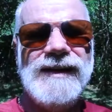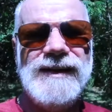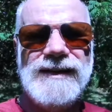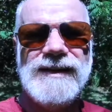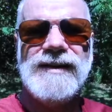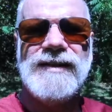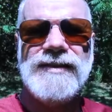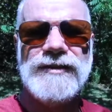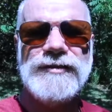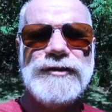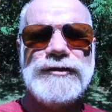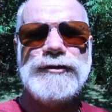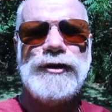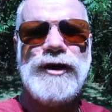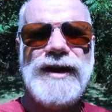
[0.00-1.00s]
Hey,
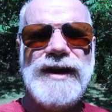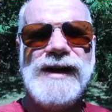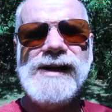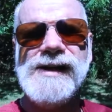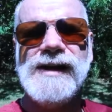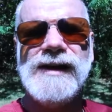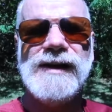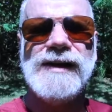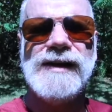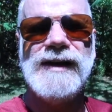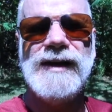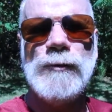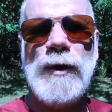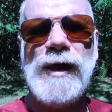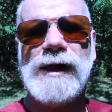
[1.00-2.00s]
this is Jay,
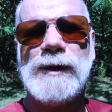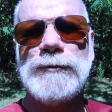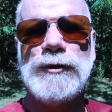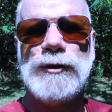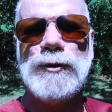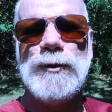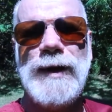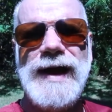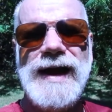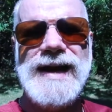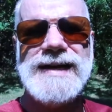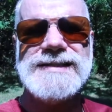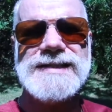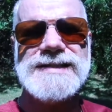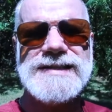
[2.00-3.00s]
and welcome to
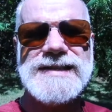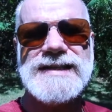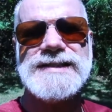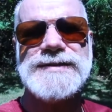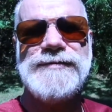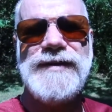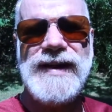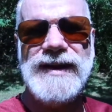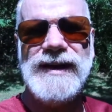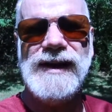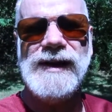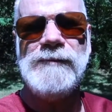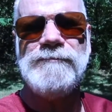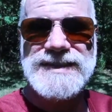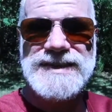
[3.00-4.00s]
S S S
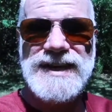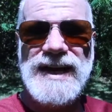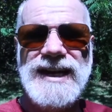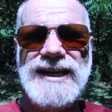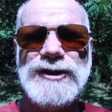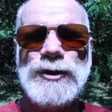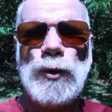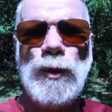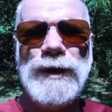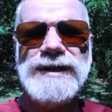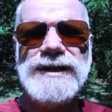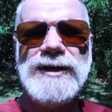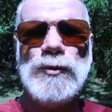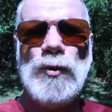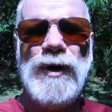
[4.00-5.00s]
Veda, day
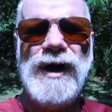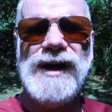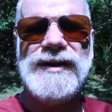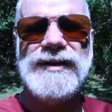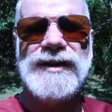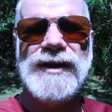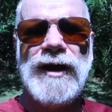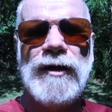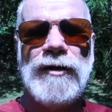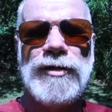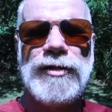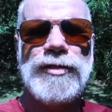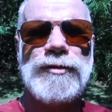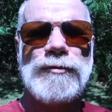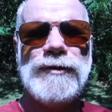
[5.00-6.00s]
twenty-one,
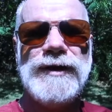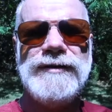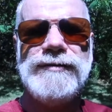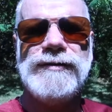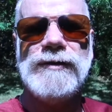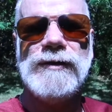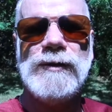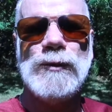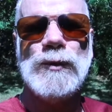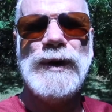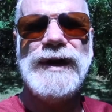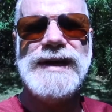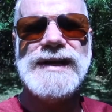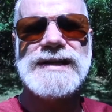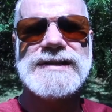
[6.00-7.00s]
three full
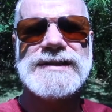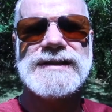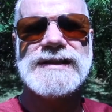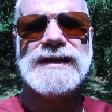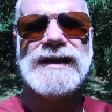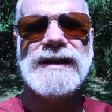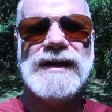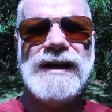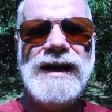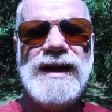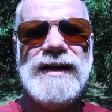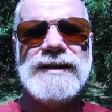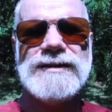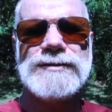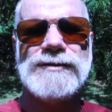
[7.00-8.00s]
weeks.
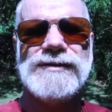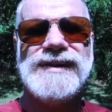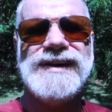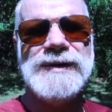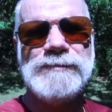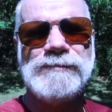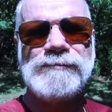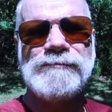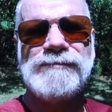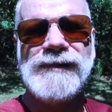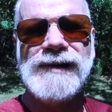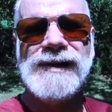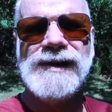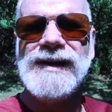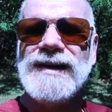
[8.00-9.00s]
Ah, that's great.
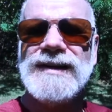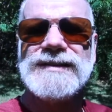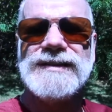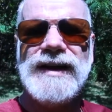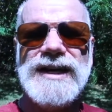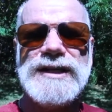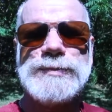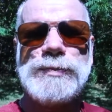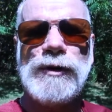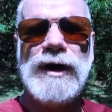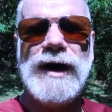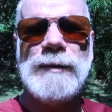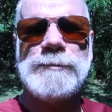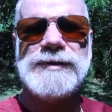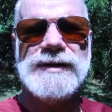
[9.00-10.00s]
Today's
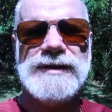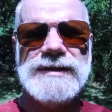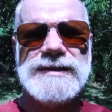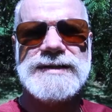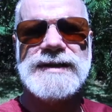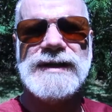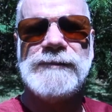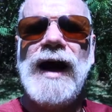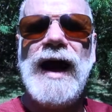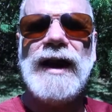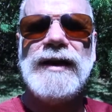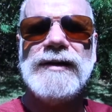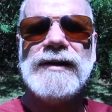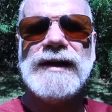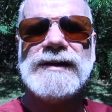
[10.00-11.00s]
prompt is,
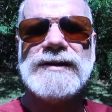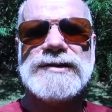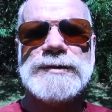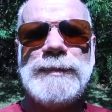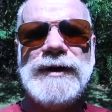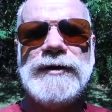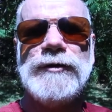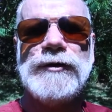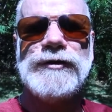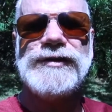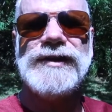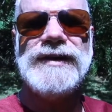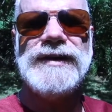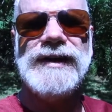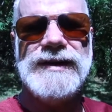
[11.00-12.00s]
how do you like to spend your
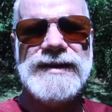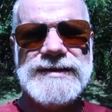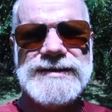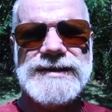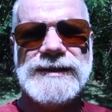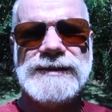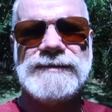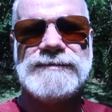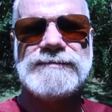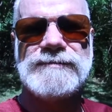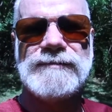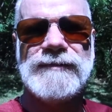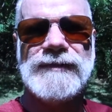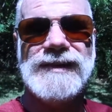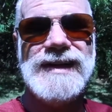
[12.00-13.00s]
Sundays?
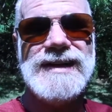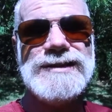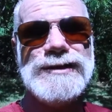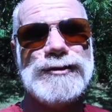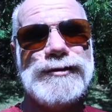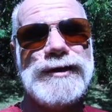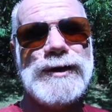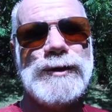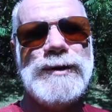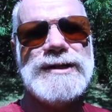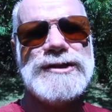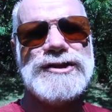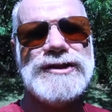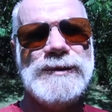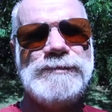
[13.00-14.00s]
That's a trick
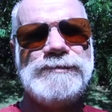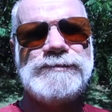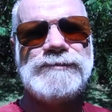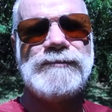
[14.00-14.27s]
question.